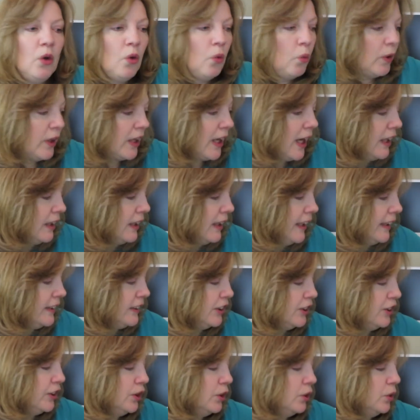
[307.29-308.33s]
What I like
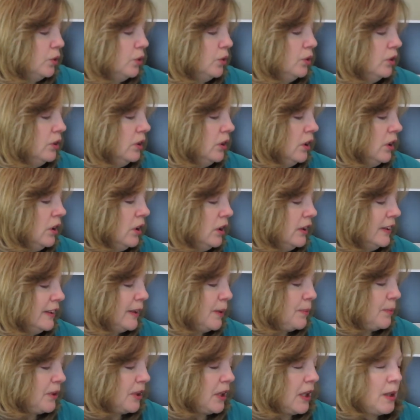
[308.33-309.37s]
to do
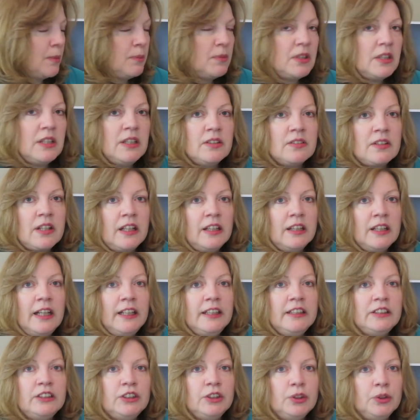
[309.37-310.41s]
sometimes is I
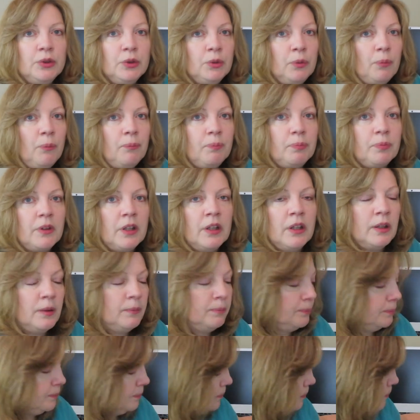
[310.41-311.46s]
like to
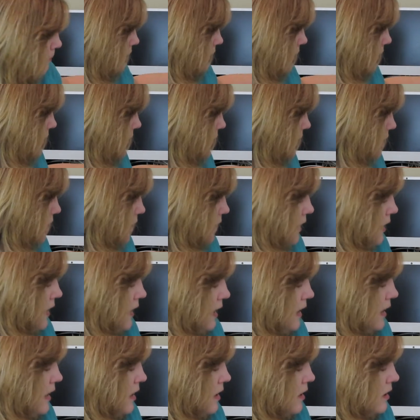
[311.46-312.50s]
um, take
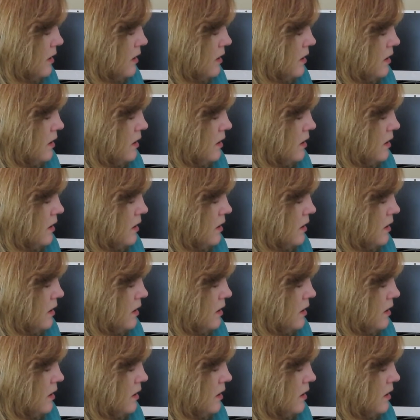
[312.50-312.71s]
a